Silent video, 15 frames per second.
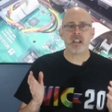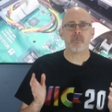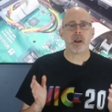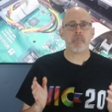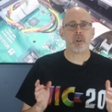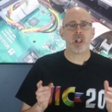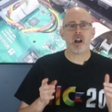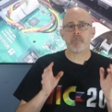
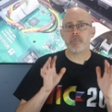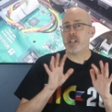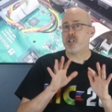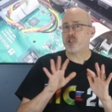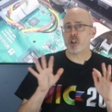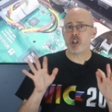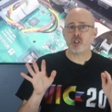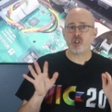speaking of my
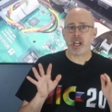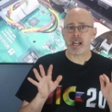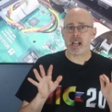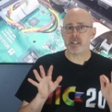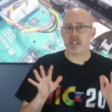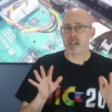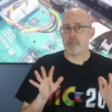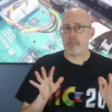blog, be sure to
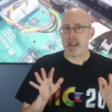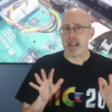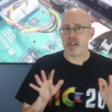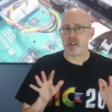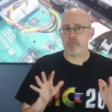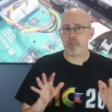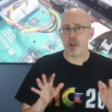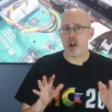check out the
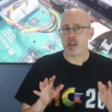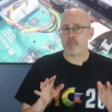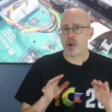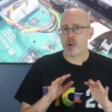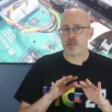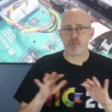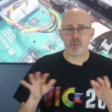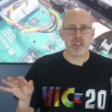companion
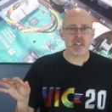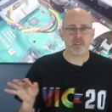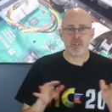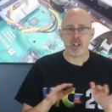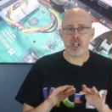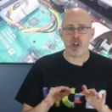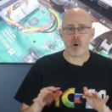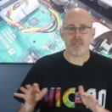blog post for
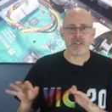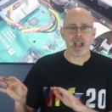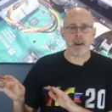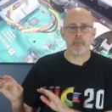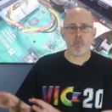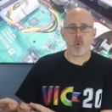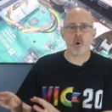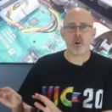this video.
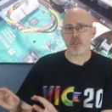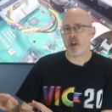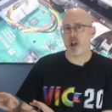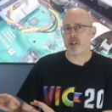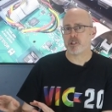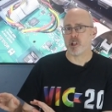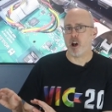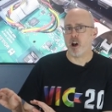I've got more
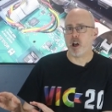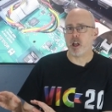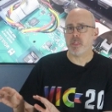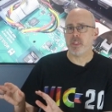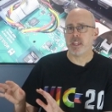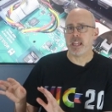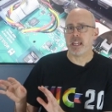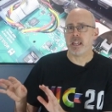thoughts
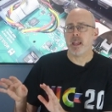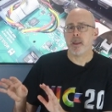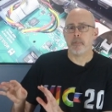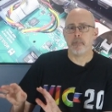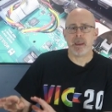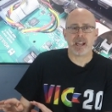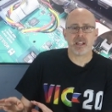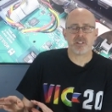on
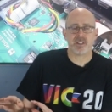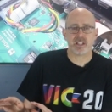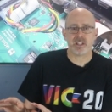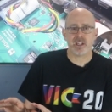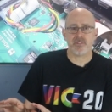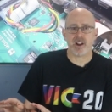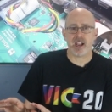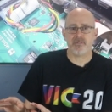the Mega
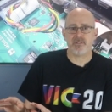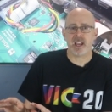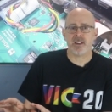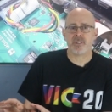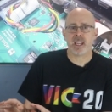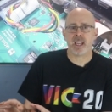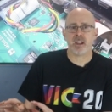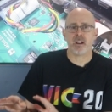
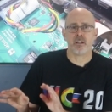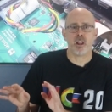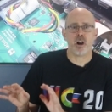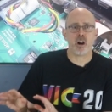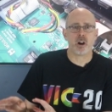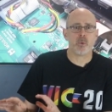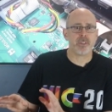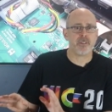65 Dev Kit
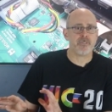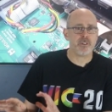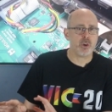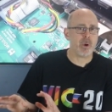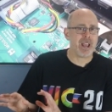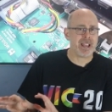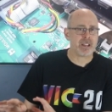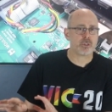along with
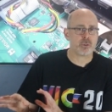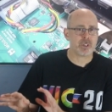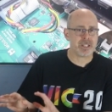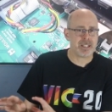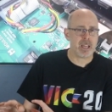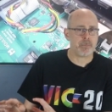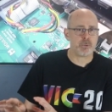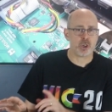a few
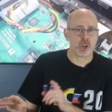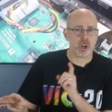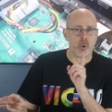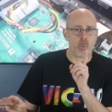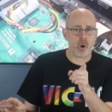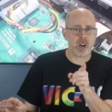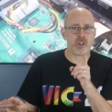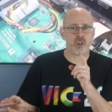extra tips.
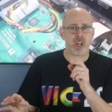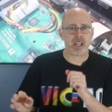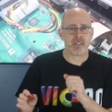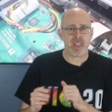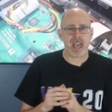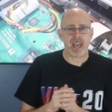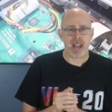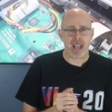You're gonna to want to
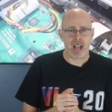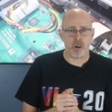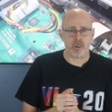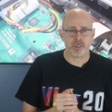check that